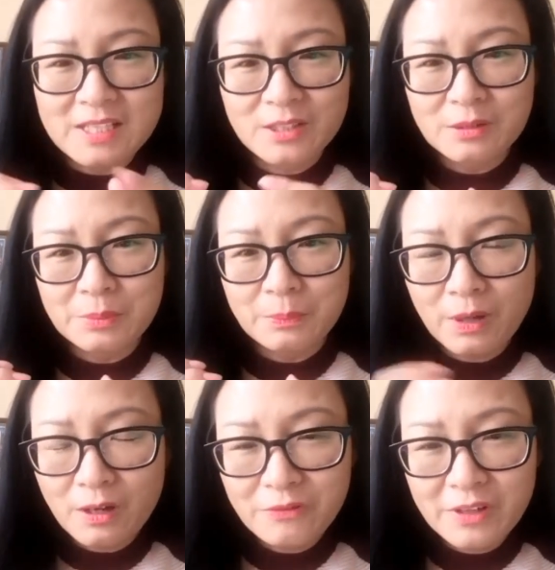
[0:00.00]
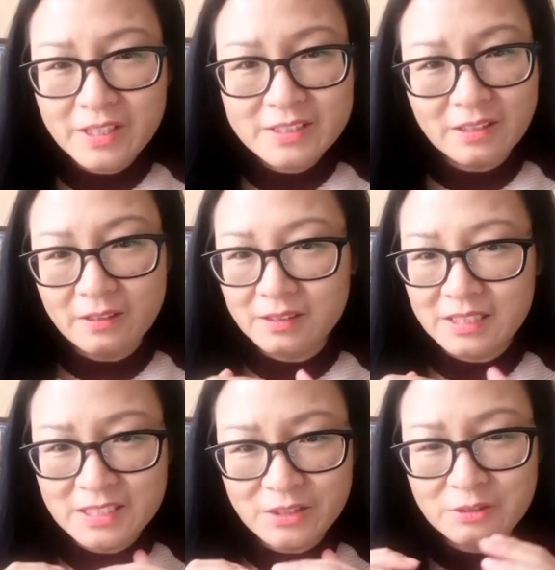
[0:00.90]
it's going to be profit or
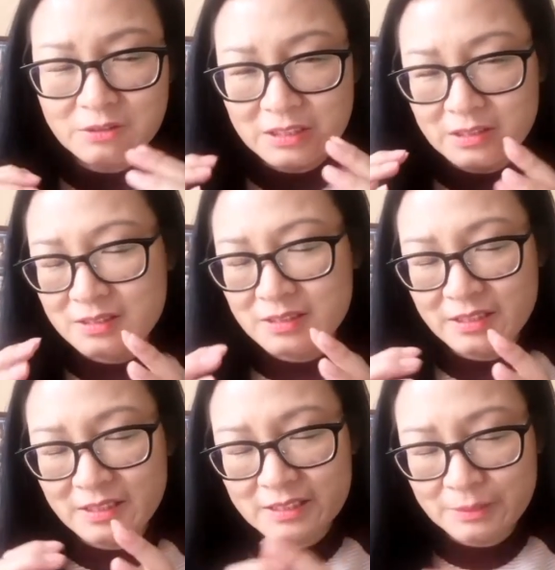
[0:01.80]
it's going to, the